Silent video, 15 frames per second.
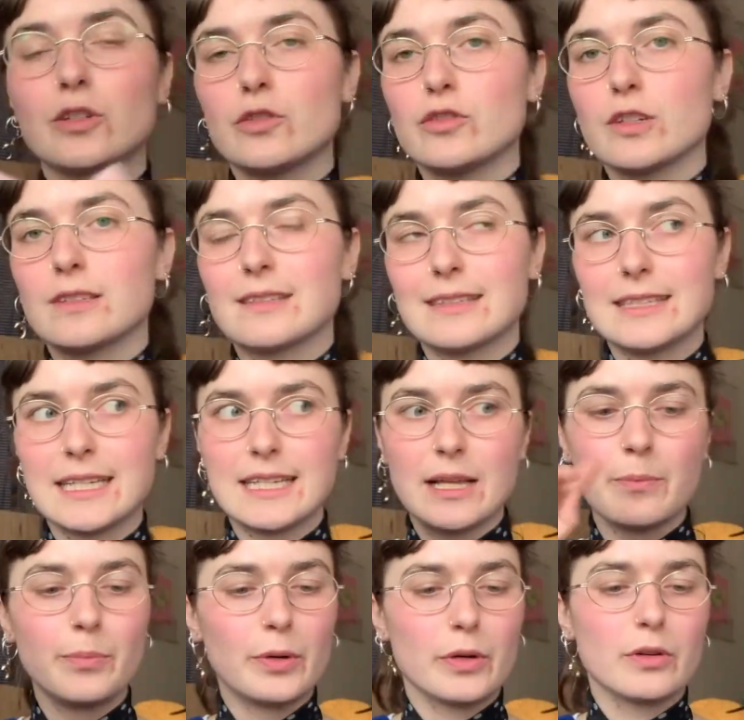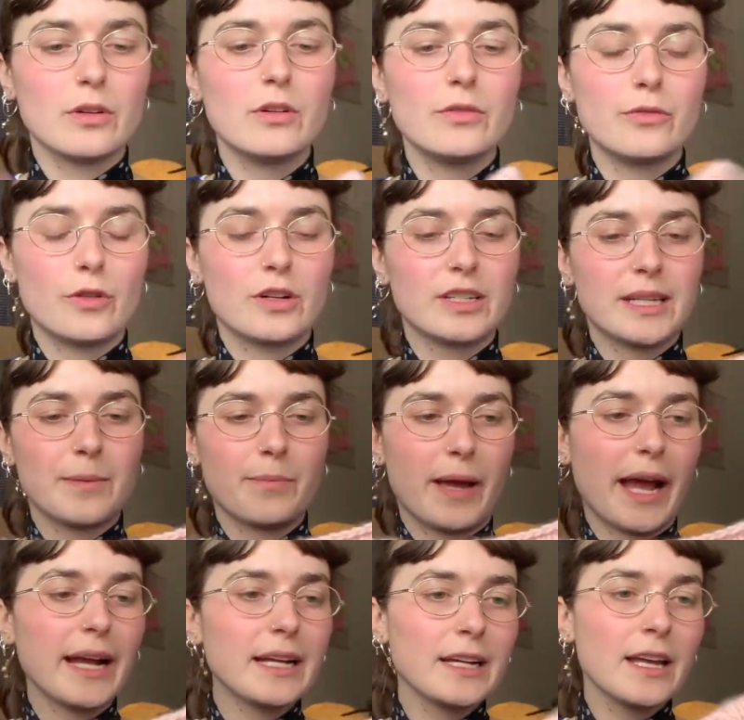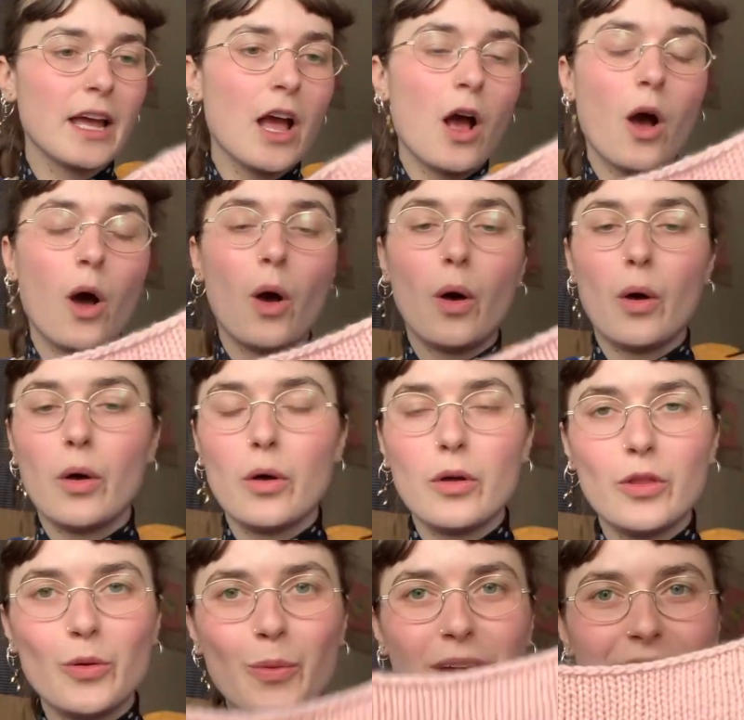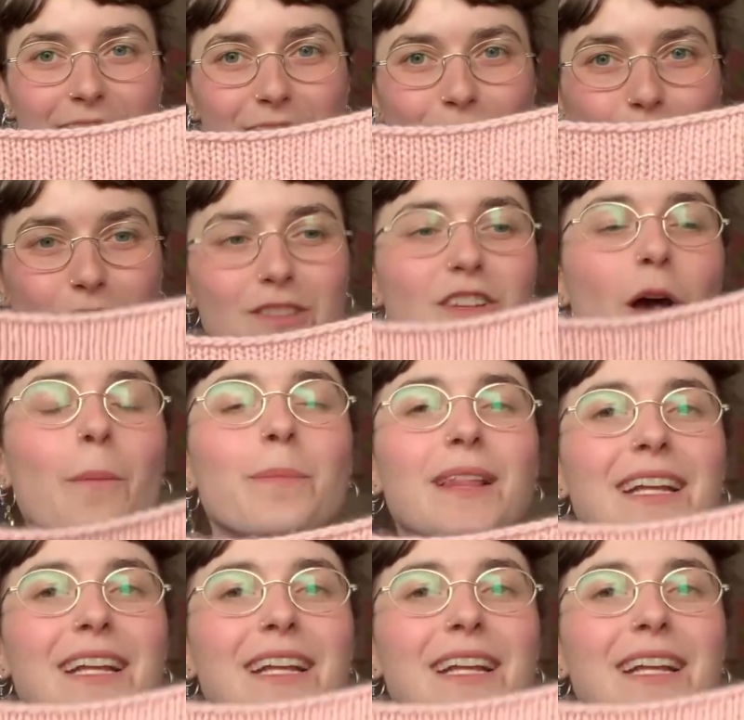You just knit and purl front and back all the way into the top.